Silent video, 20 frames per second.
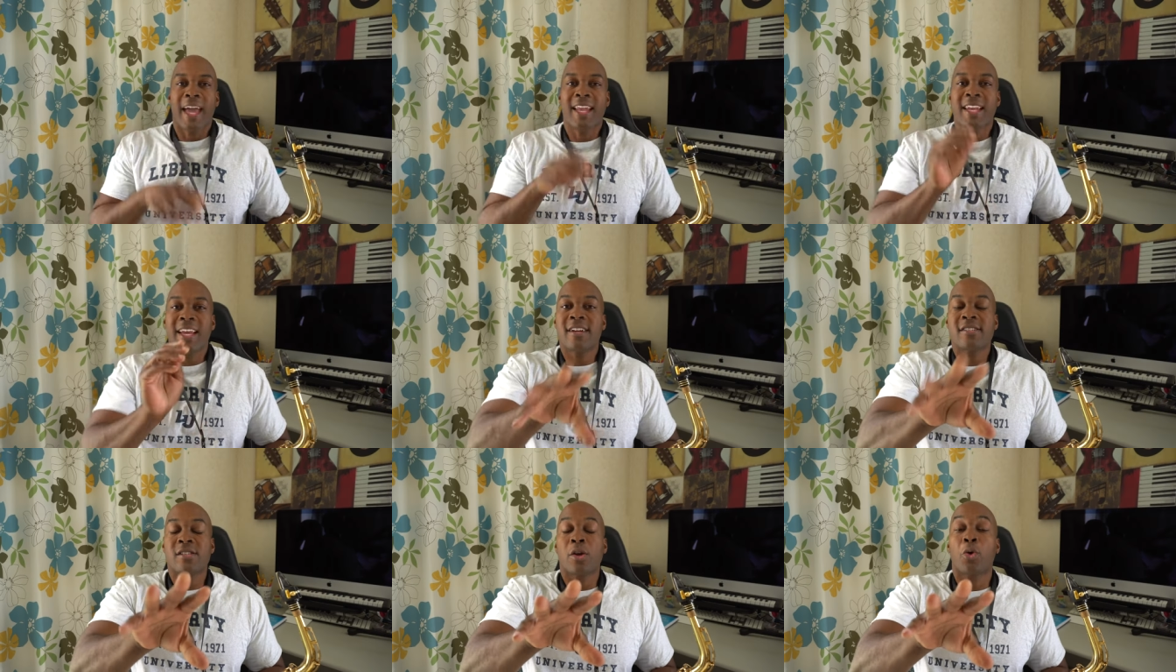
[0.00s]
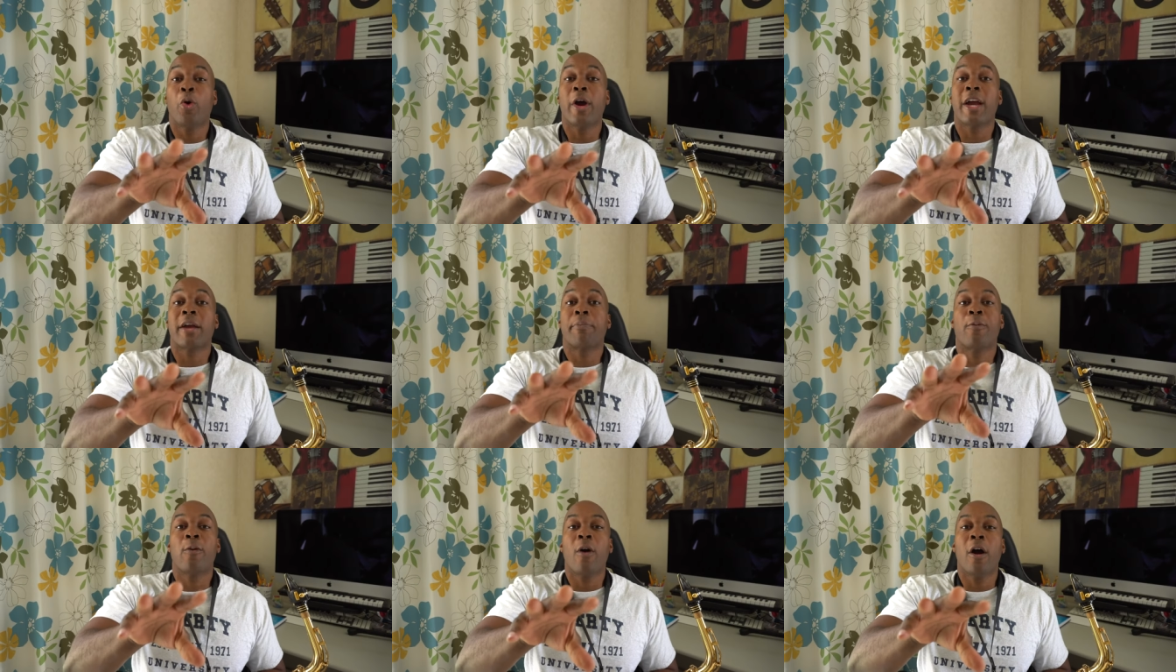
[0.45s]
And here's a
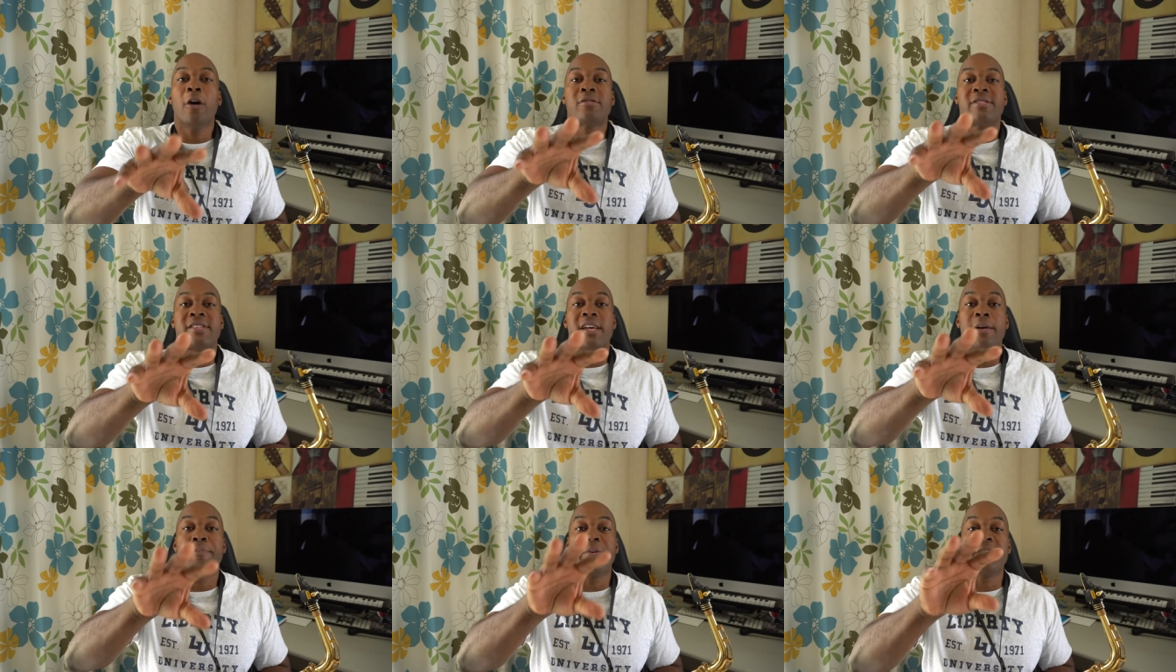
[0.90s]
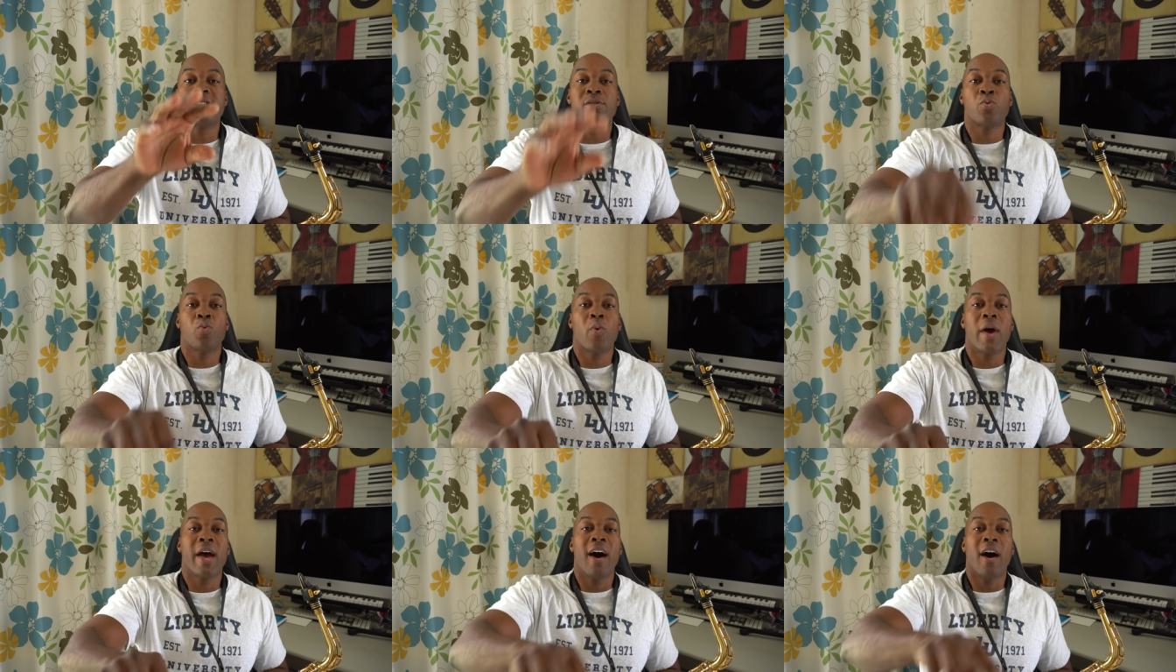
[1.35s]
quick pro tip as
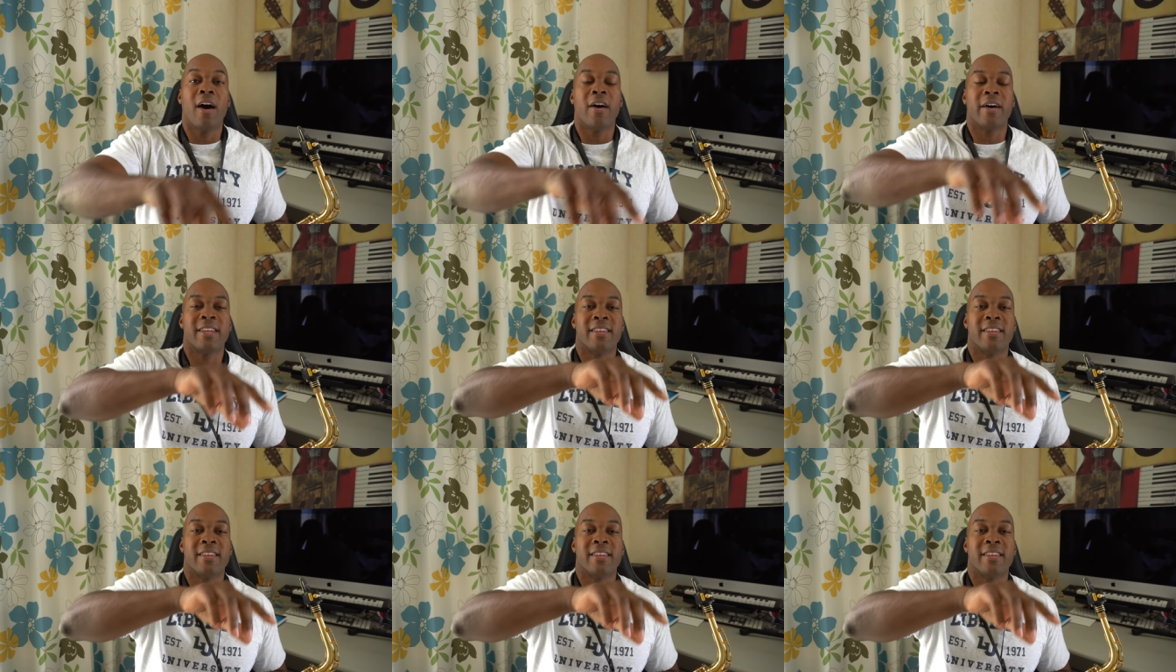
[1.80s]
well,